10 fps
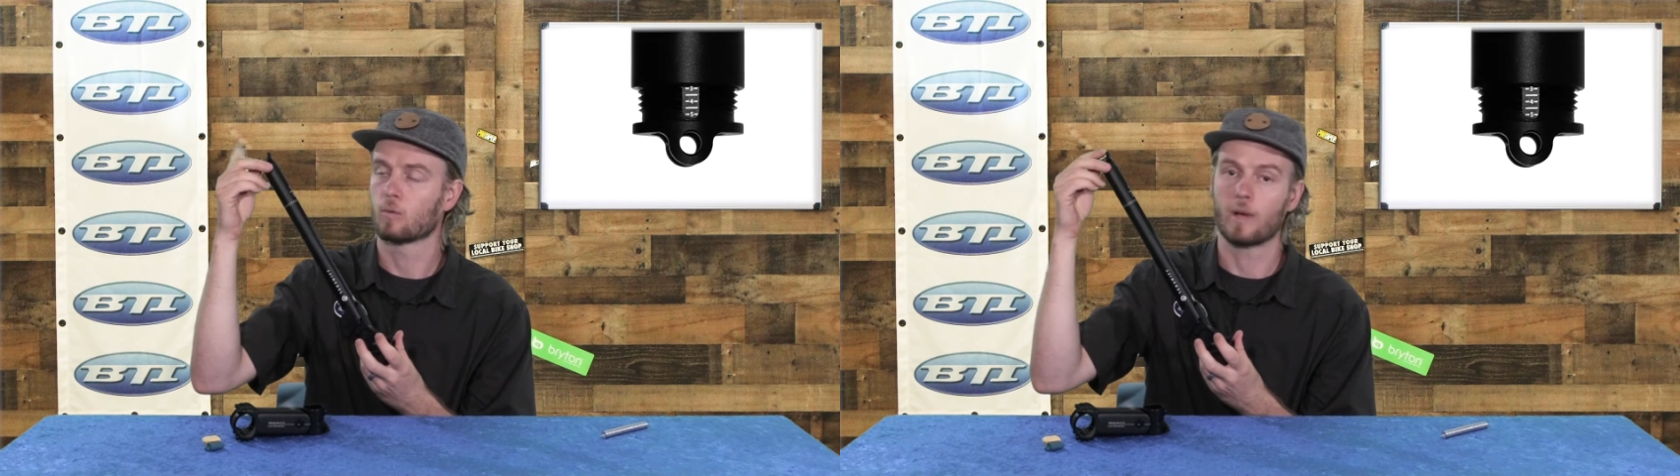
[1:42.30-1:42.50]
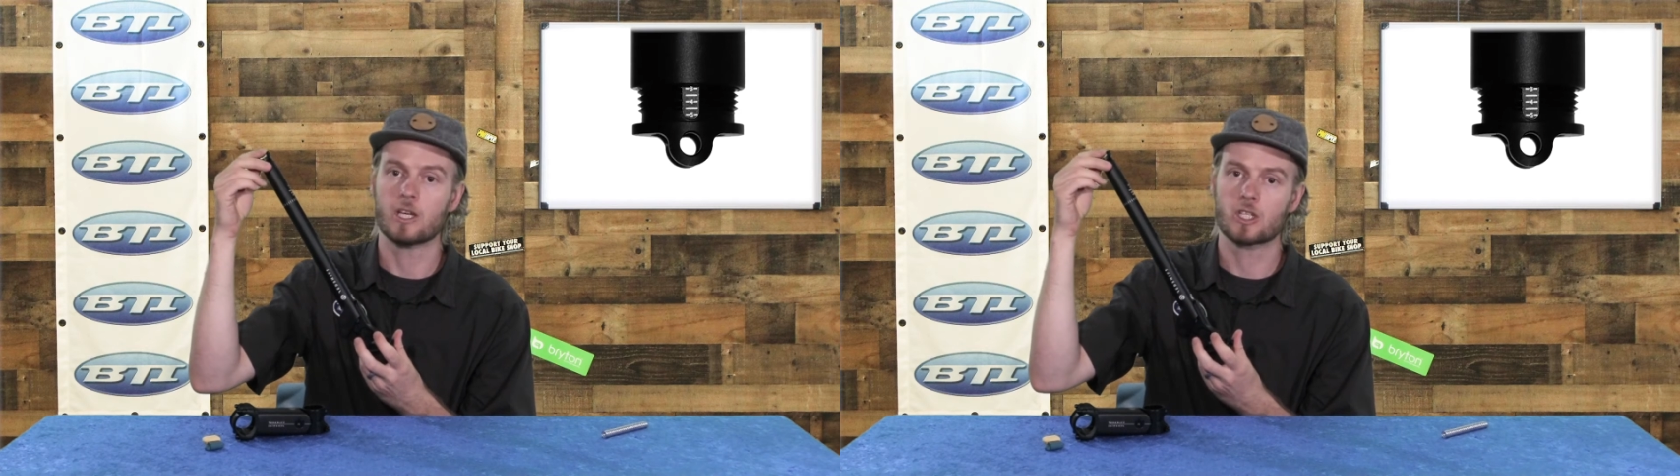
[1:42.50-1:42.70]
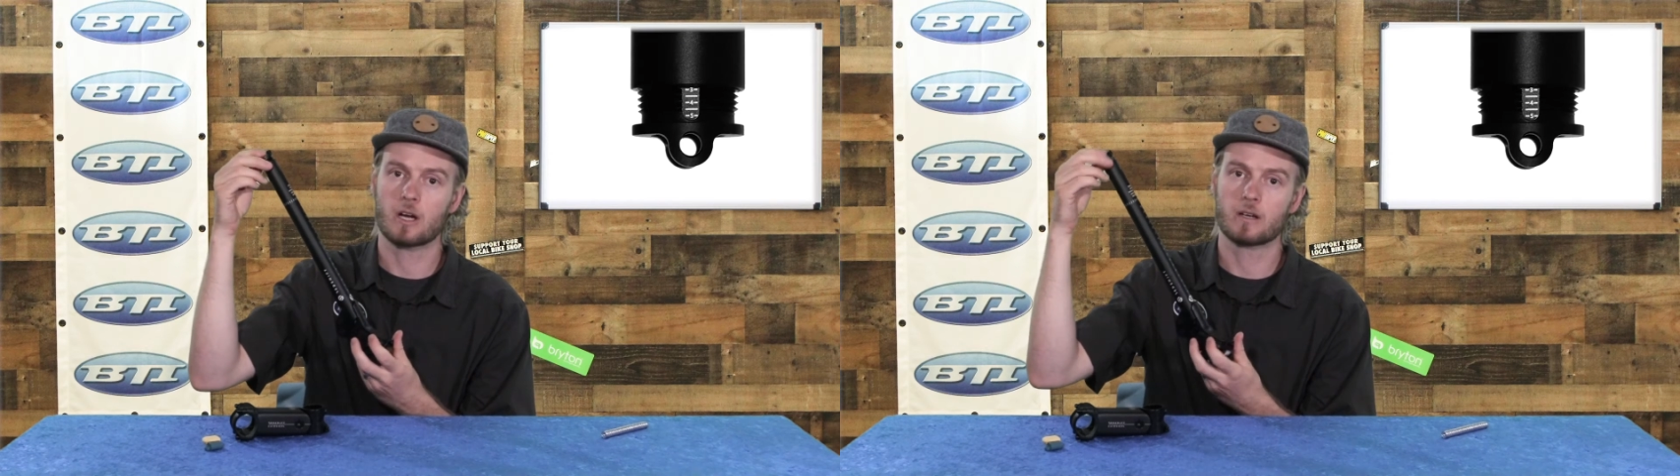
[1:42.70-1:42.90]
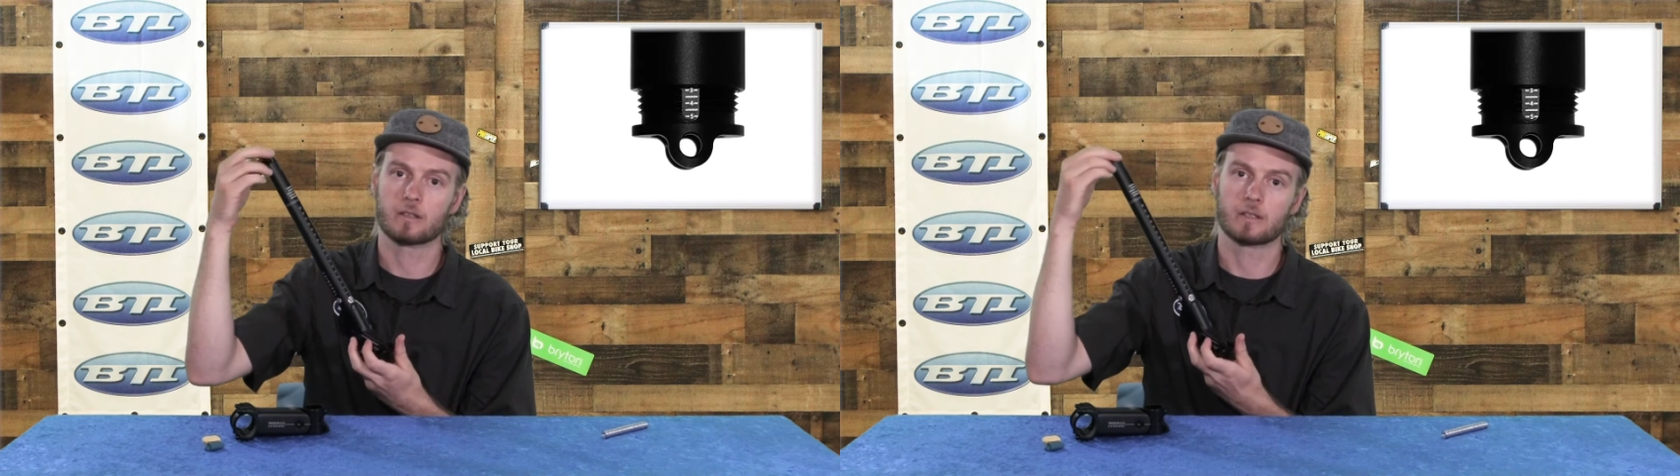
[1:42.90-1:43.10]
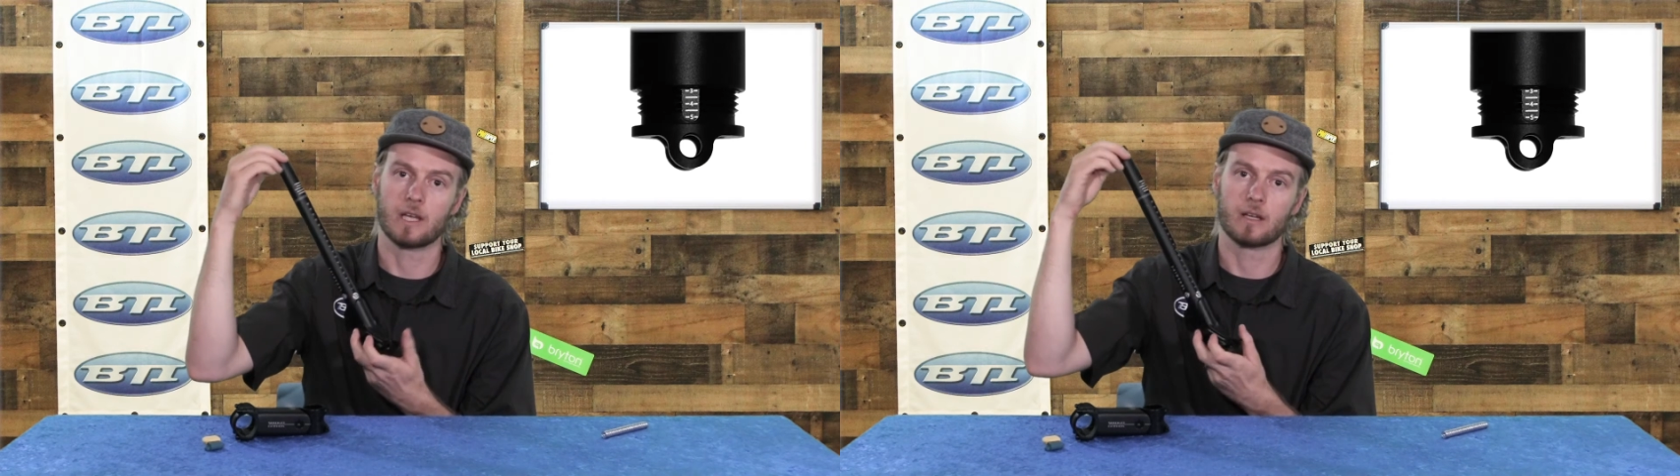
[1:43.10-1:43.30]
weight chart
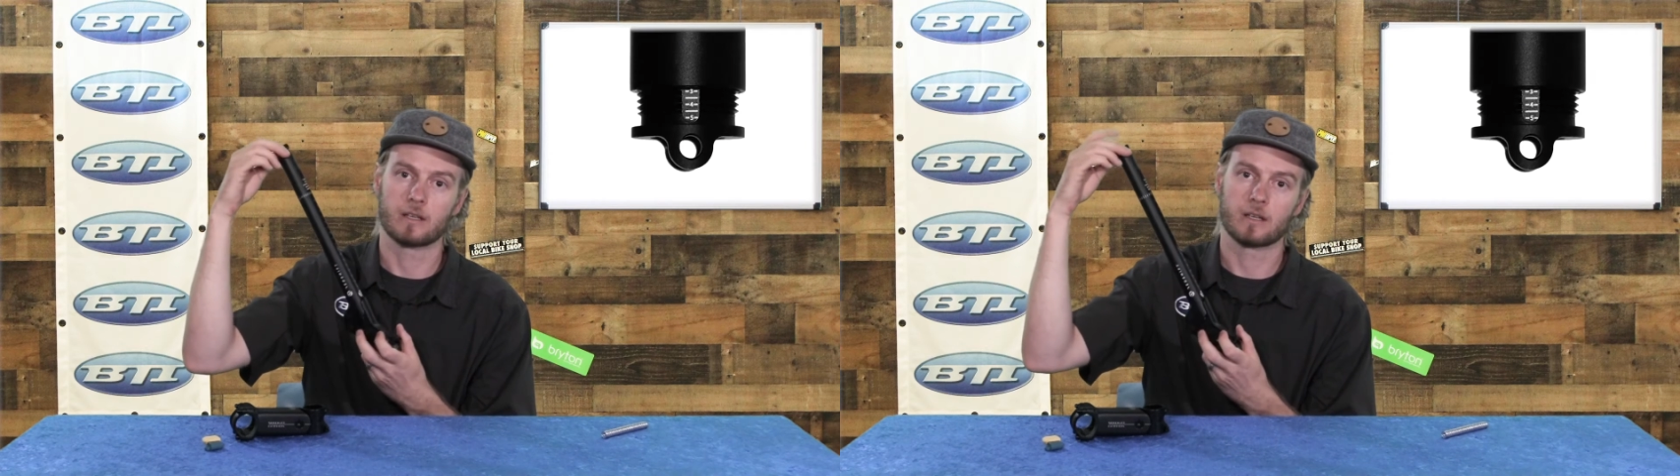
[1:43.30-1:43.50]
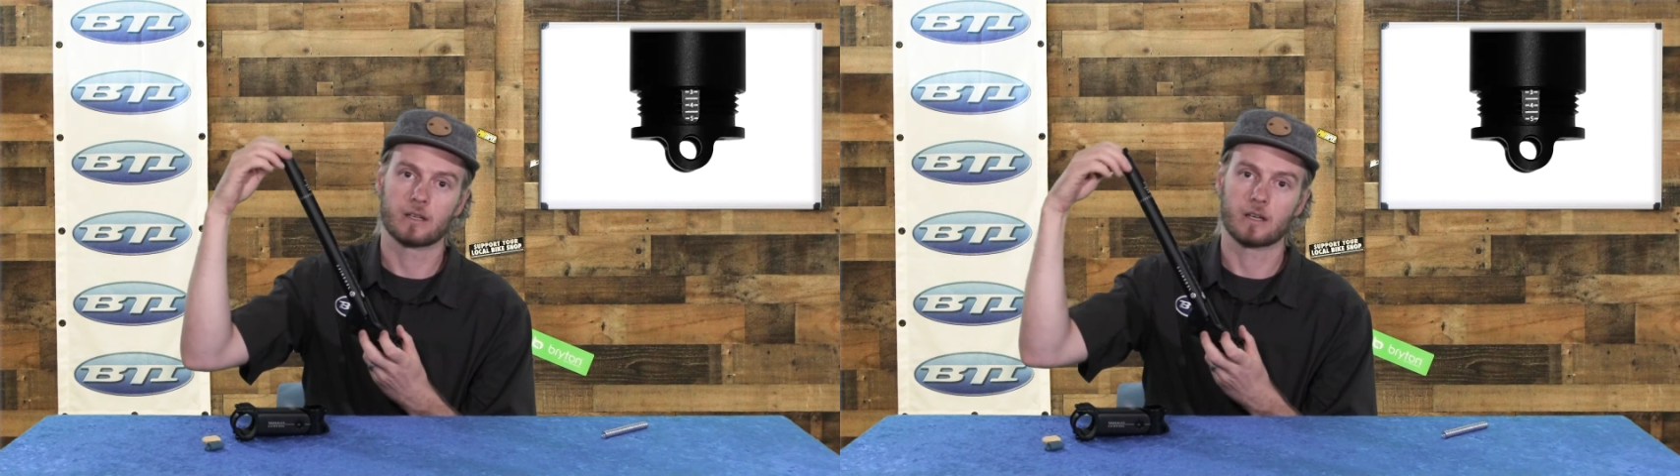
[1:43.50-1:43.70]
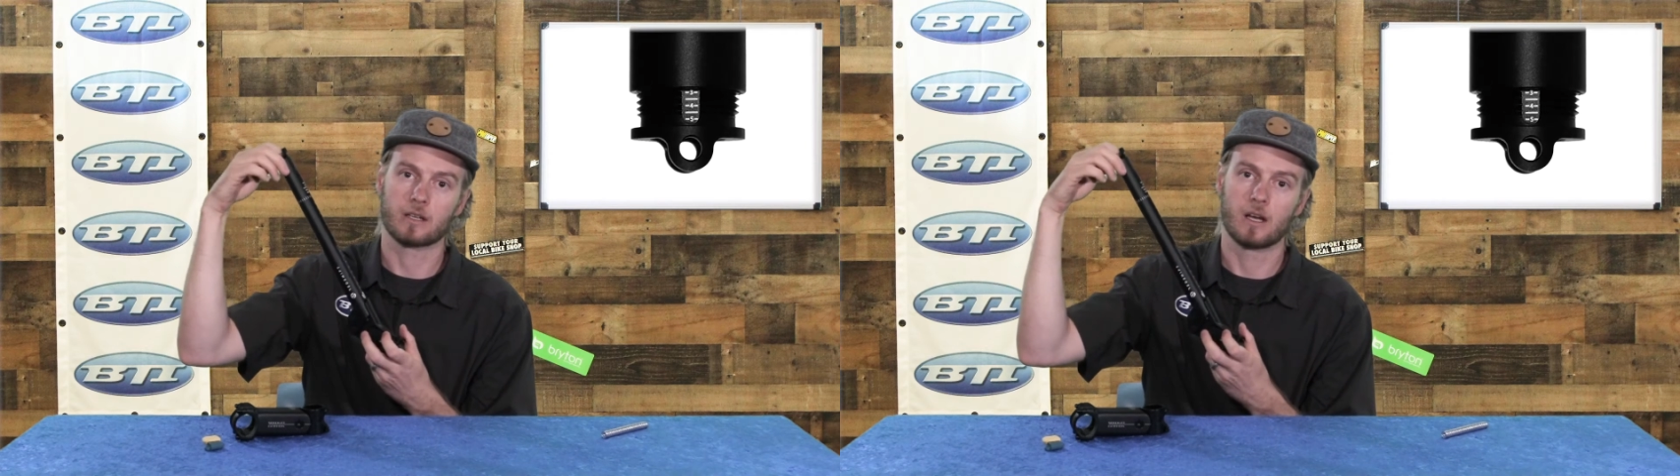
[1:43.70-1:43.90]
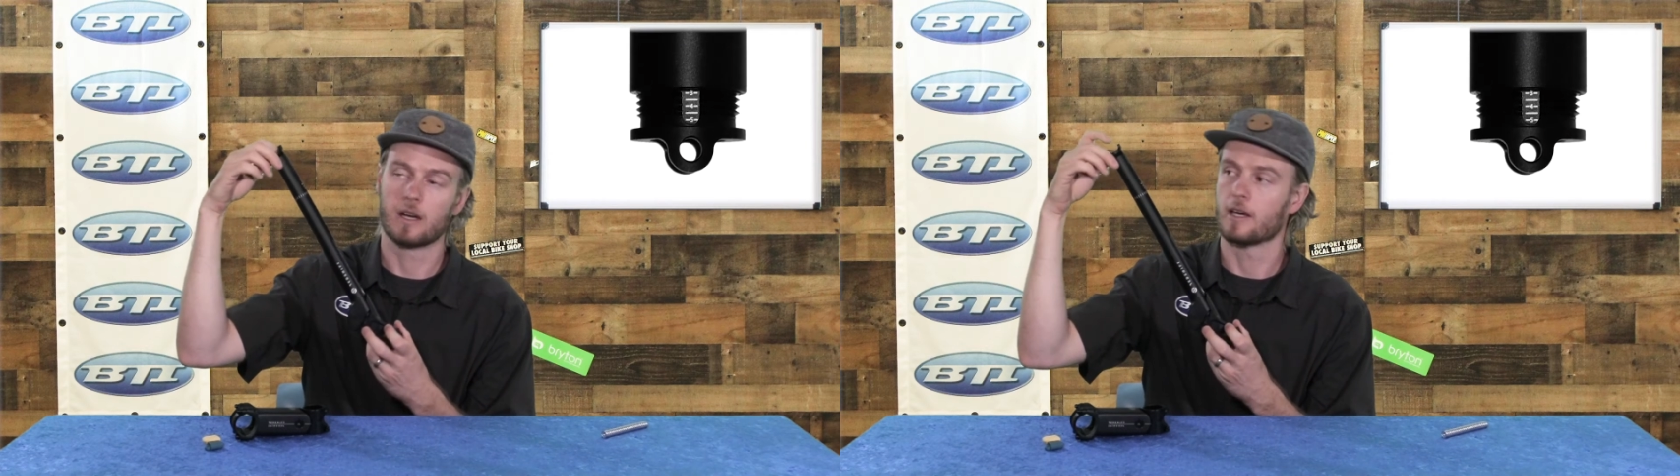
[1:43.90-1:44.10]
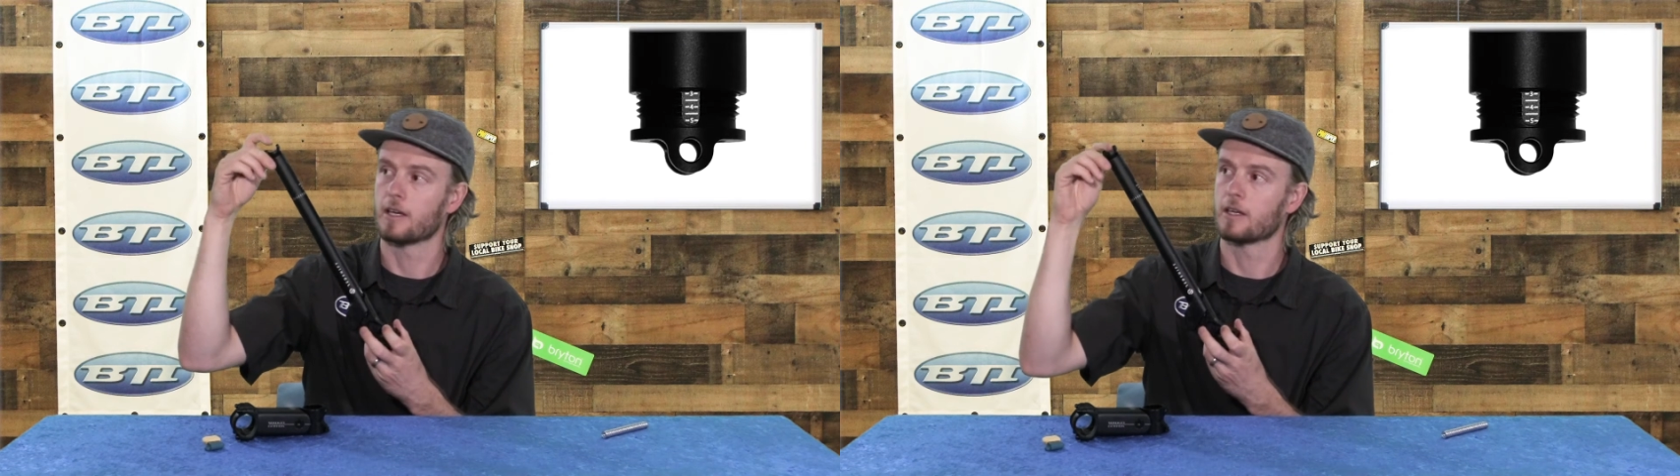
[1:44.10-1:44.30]
that
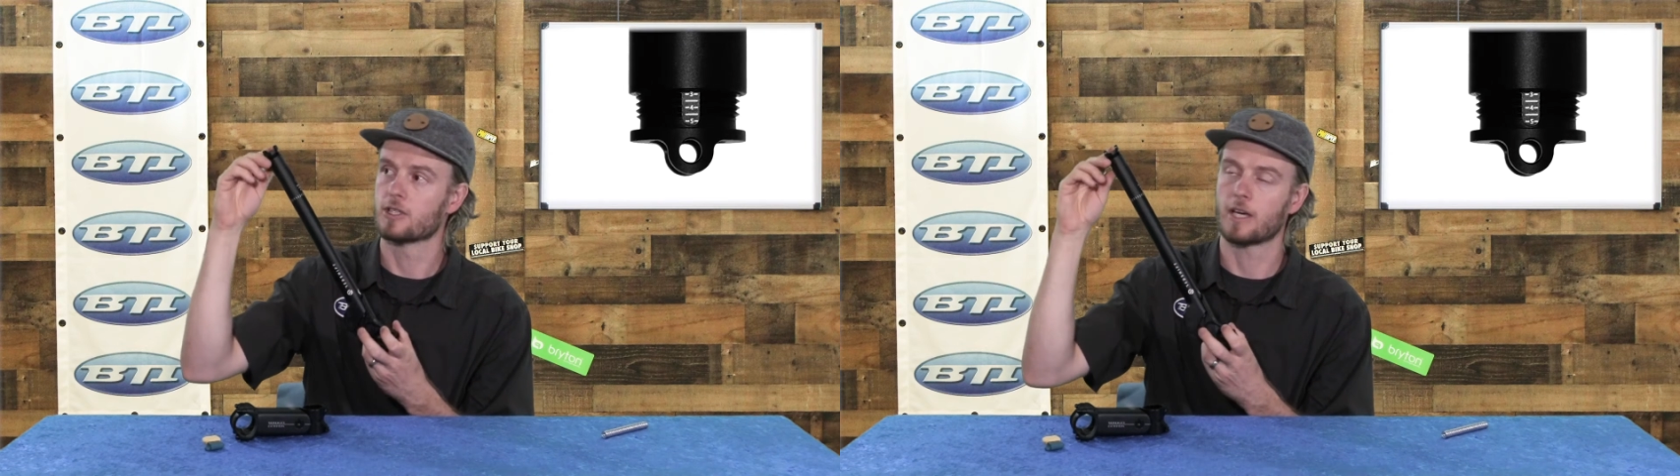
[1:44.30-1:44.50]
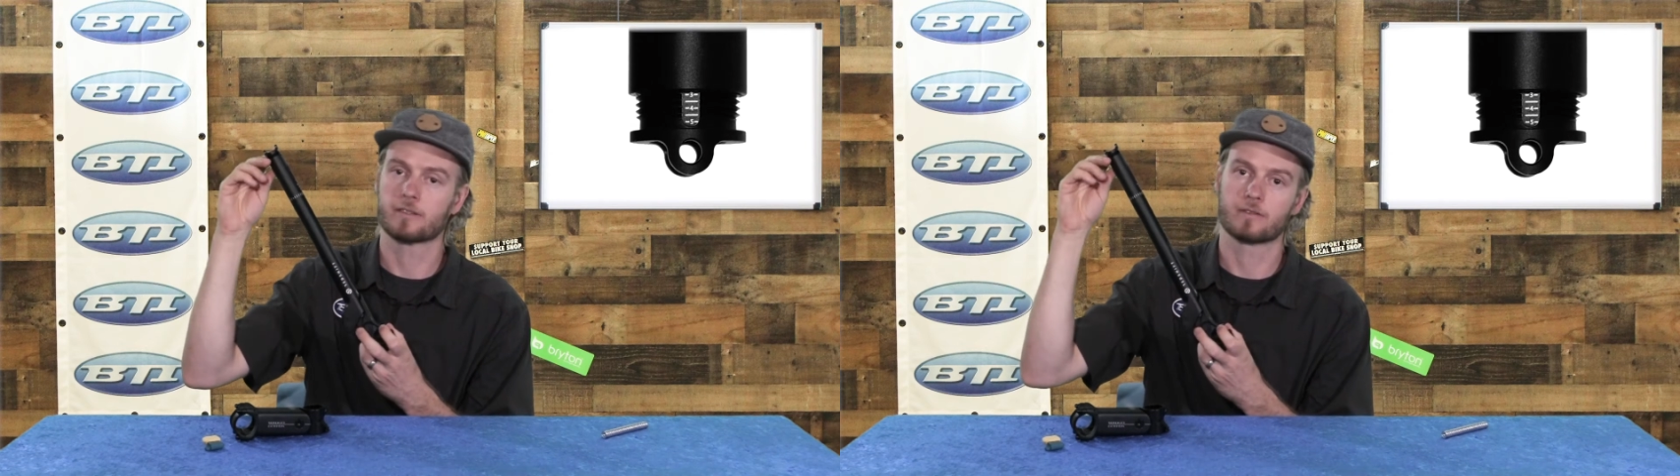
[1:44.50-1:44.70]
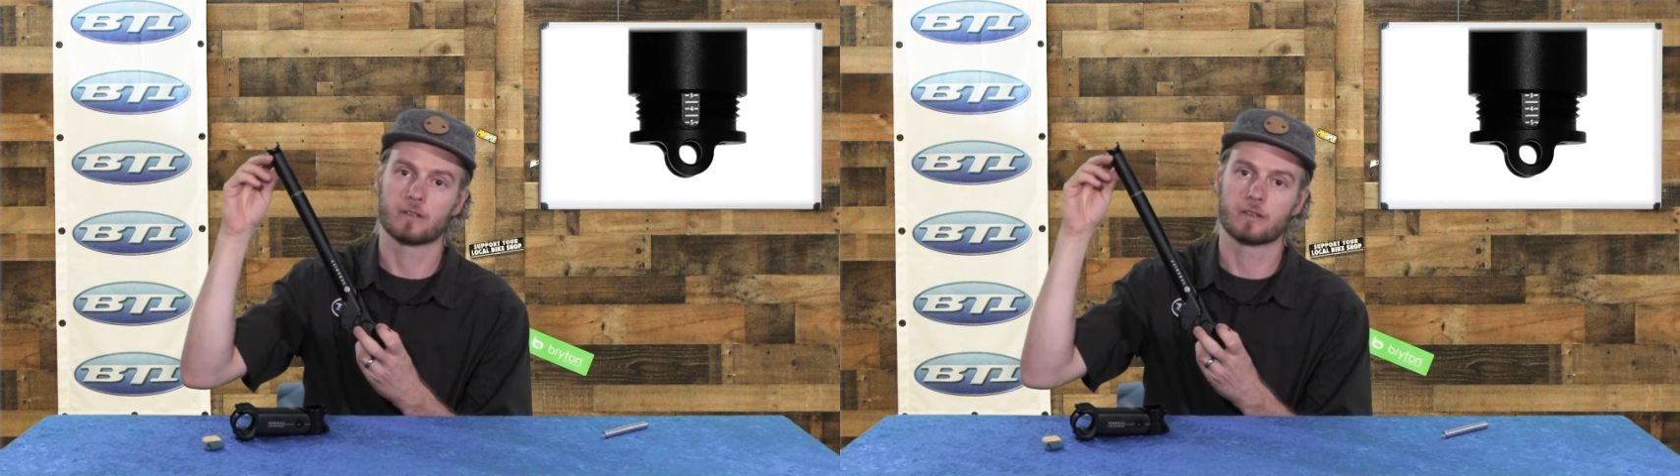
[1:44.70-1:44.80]
adjusts